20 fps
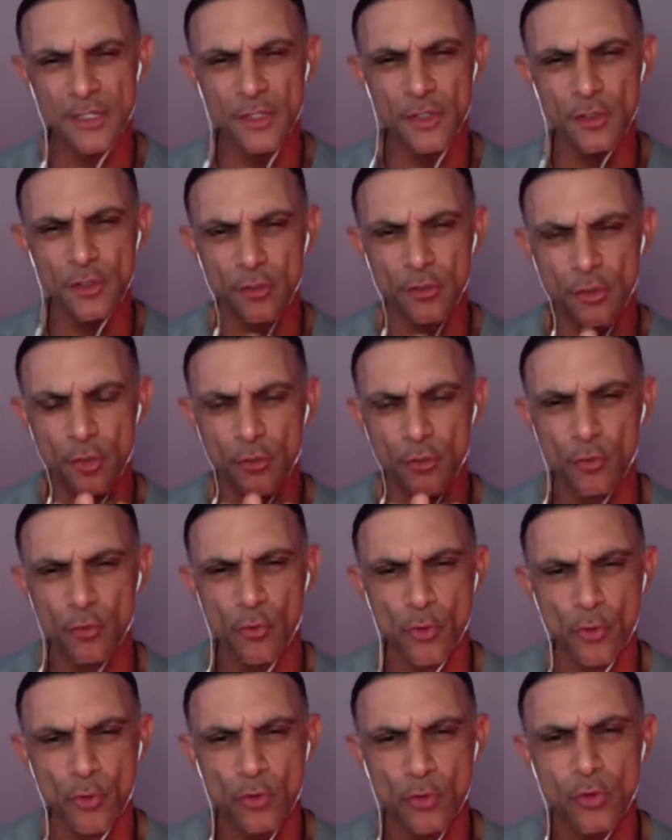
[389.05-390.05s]
to the
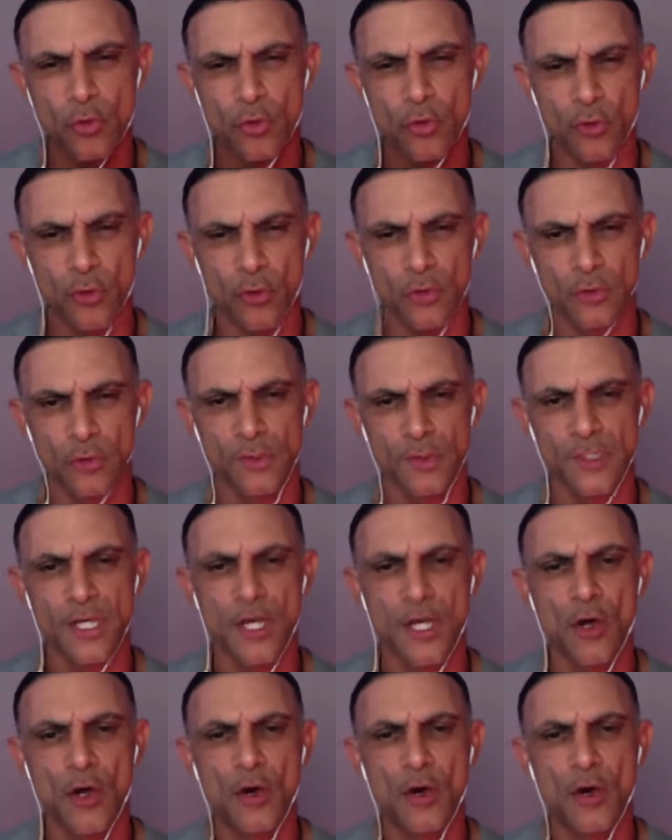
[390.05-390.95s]
root cause